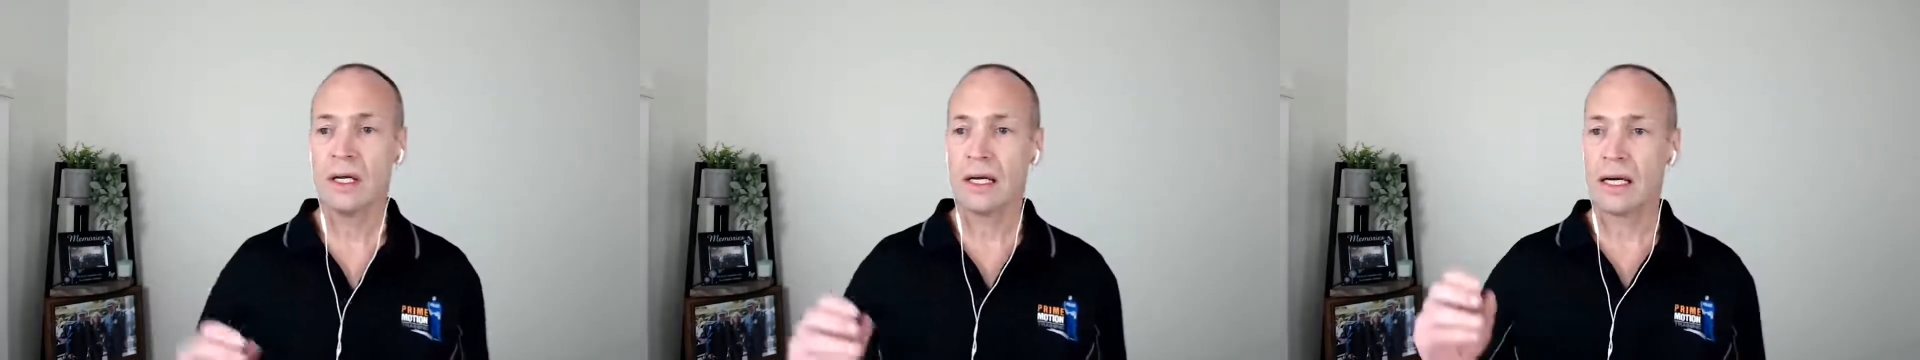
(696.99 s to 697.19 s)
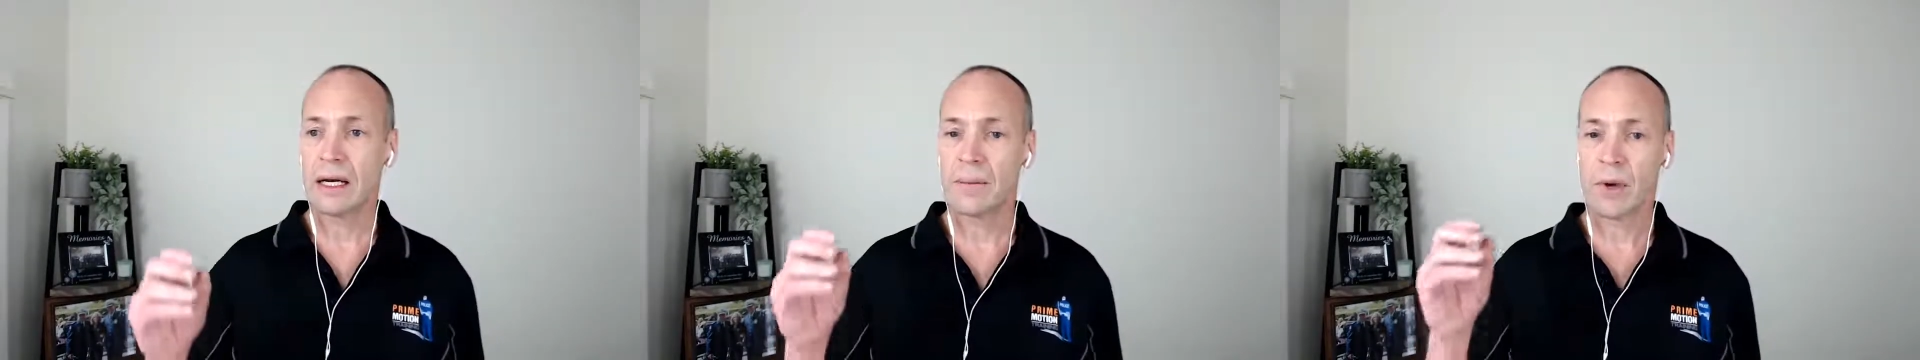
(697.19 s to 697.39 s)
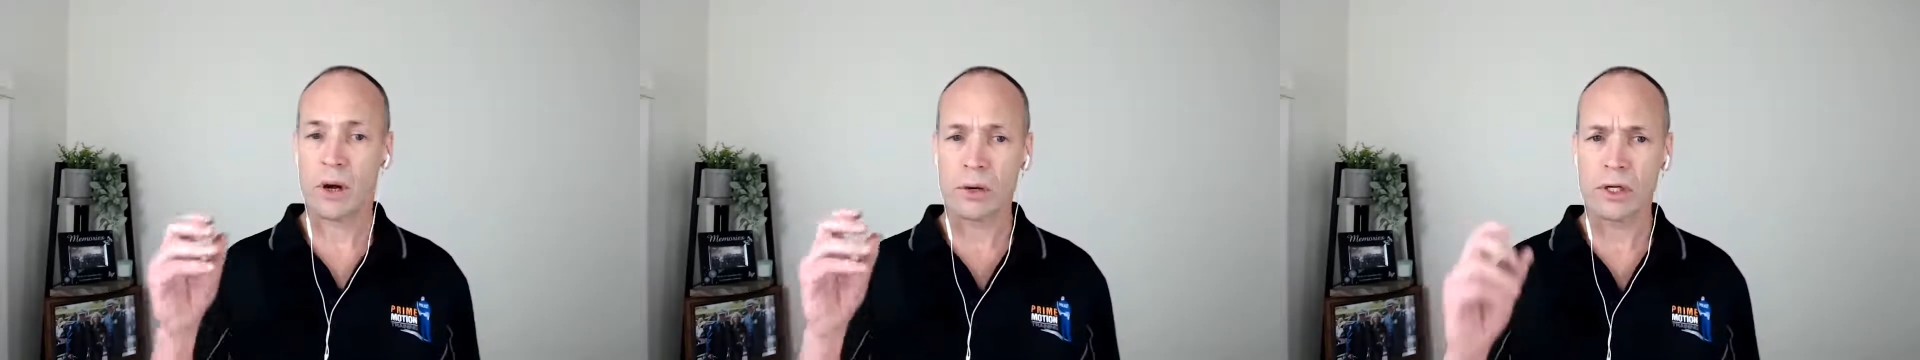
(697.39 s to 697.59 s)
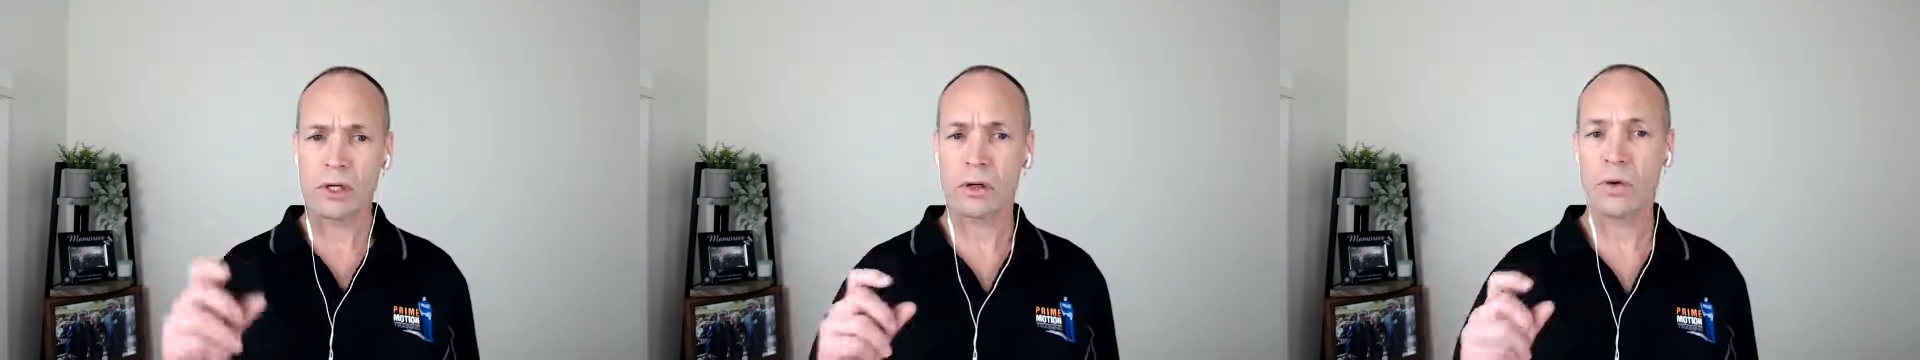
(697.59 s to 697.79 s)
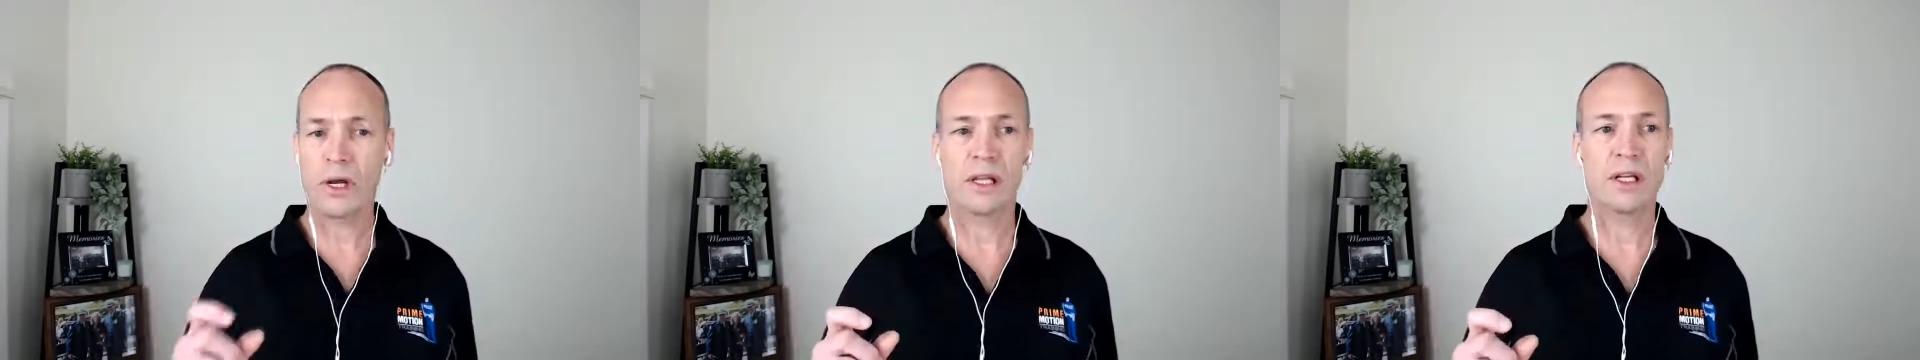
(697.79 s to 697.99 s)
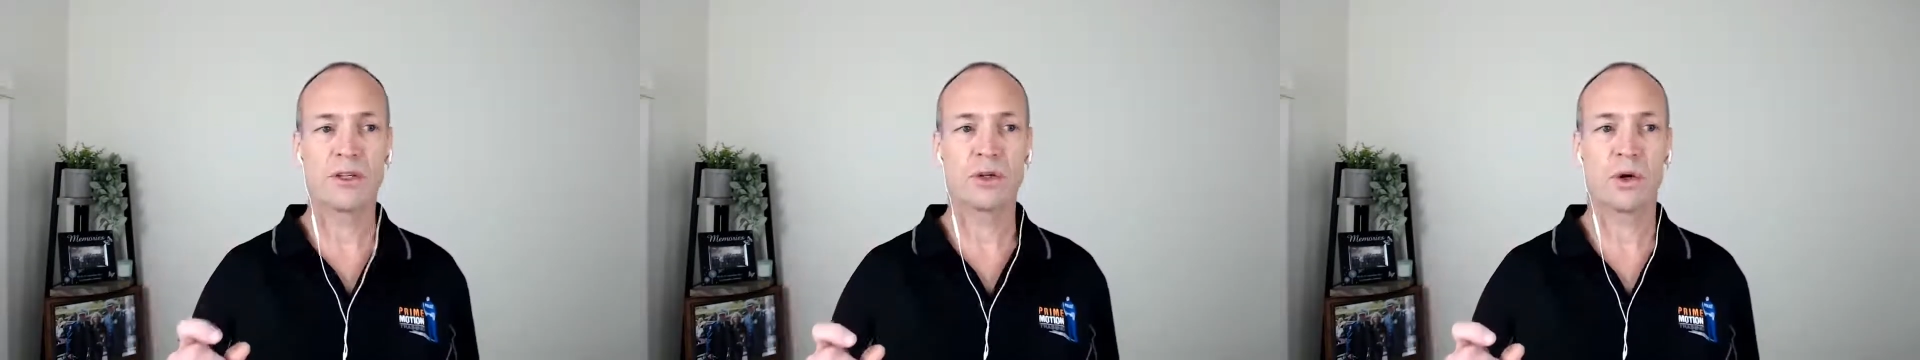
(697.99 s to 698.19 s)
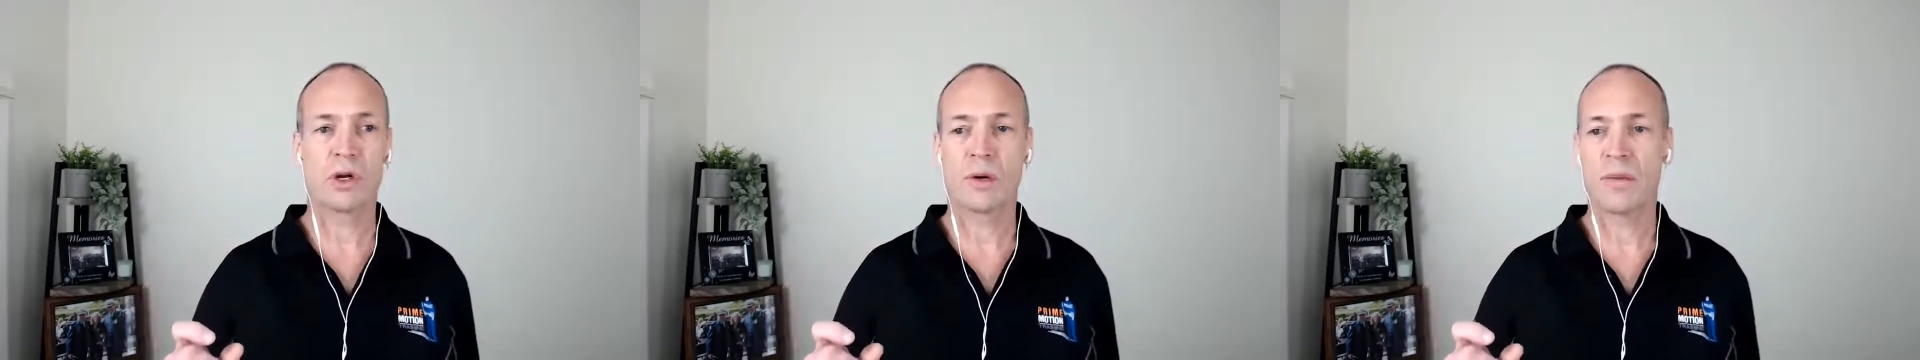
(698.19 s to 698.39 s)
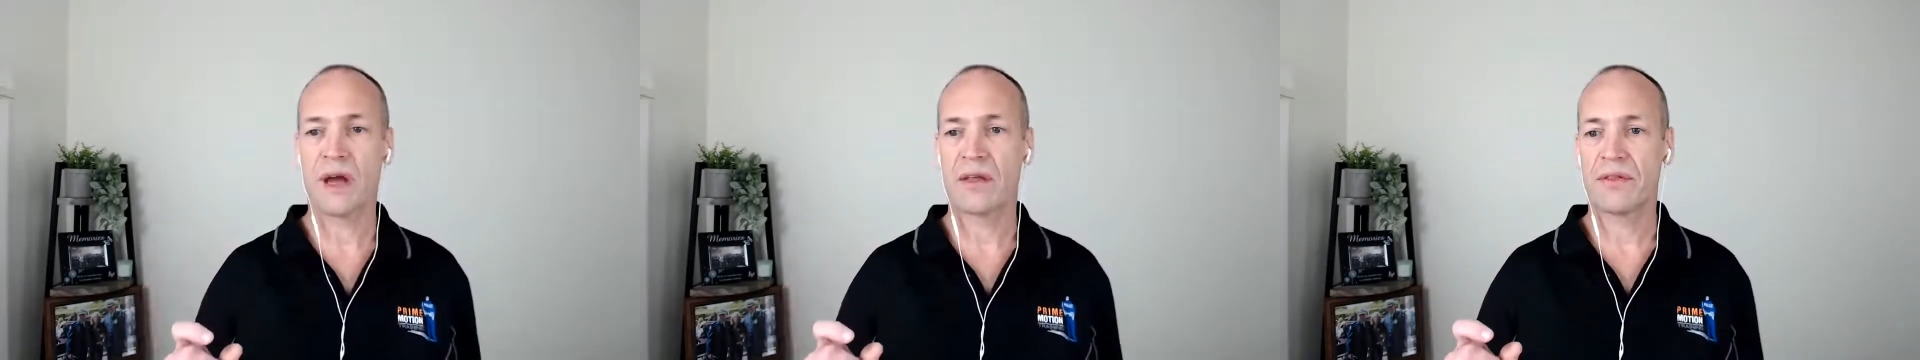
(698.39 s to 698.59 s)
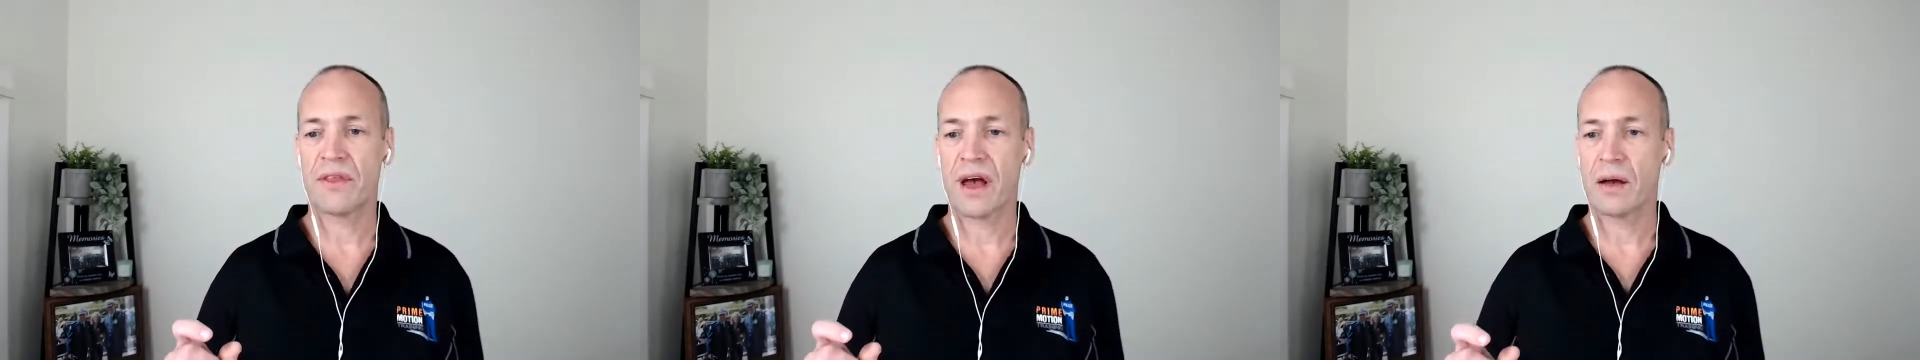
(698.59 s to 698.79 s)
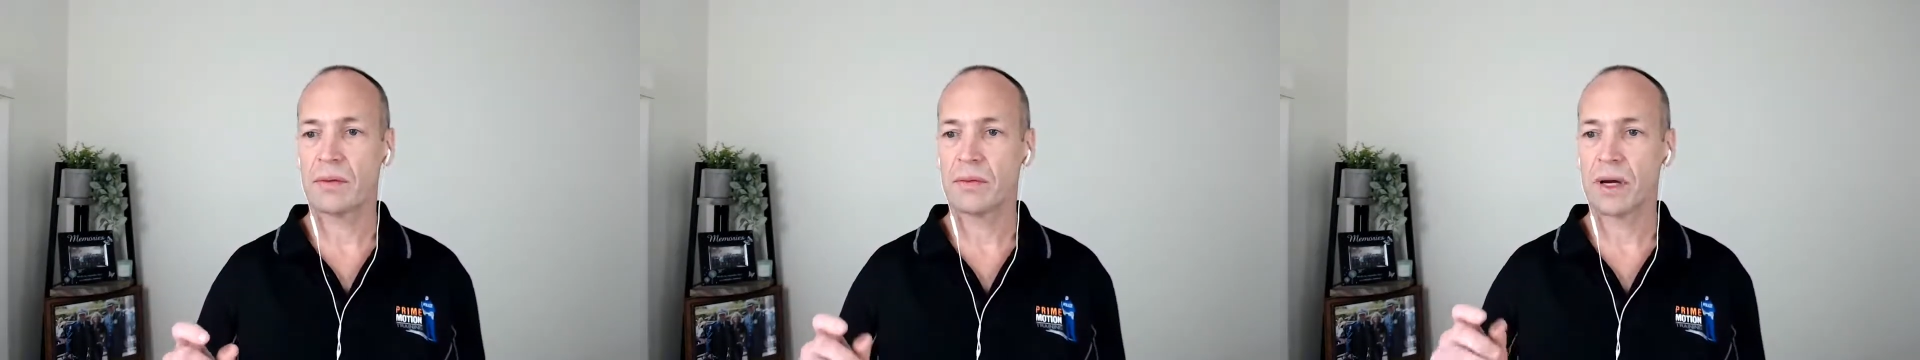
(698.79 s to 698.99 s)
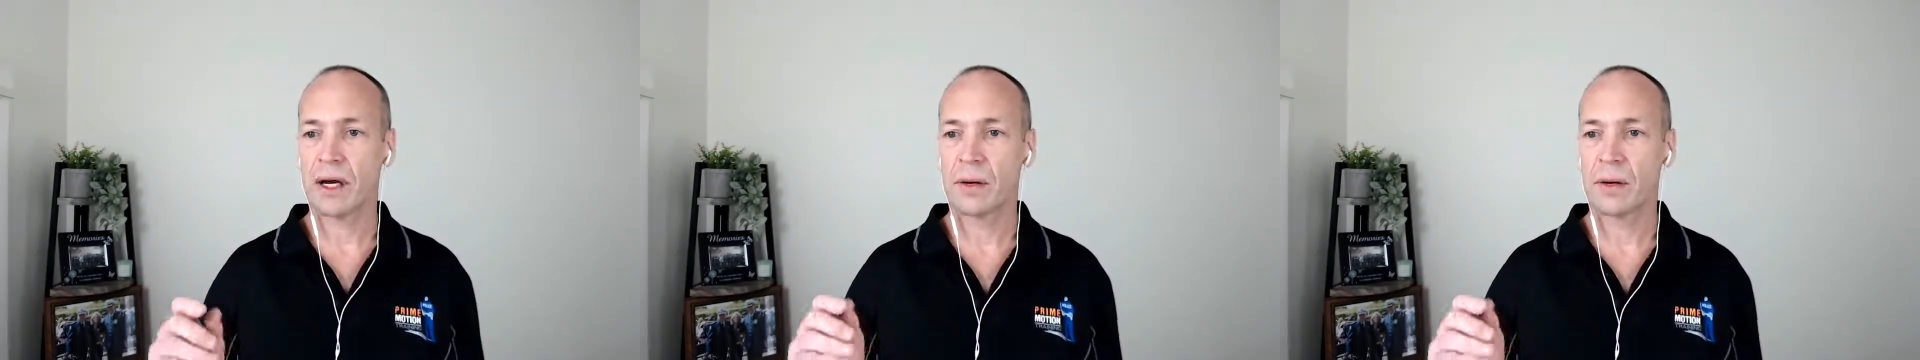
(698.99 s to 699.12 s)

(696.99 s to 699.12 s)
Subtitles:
I'm going to quickly talk about that